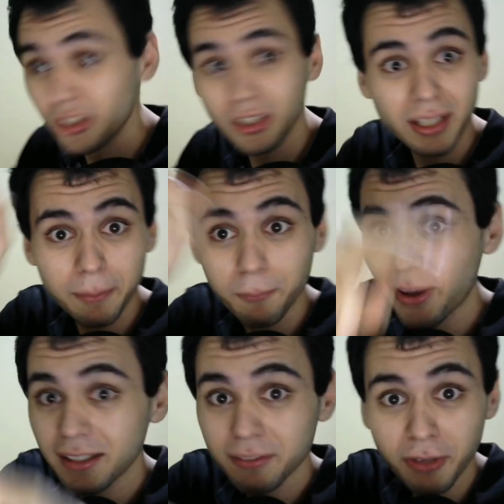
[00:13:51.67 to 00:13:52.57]
they're gonna
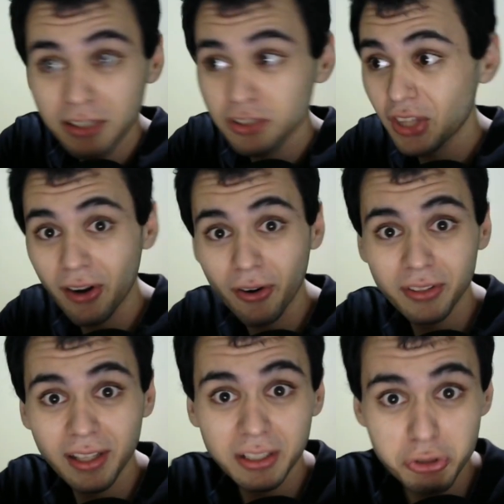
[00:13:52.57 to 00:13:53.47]
break things there on
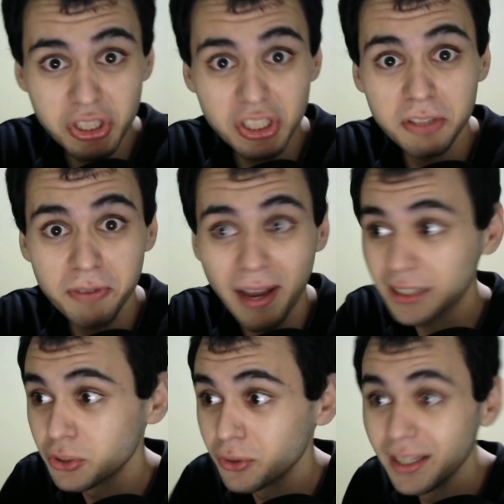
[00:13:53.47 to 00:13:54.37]
the electricity
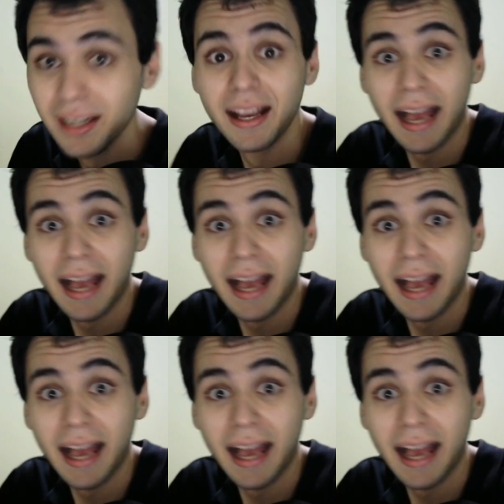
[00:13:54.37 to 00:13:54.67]
factory,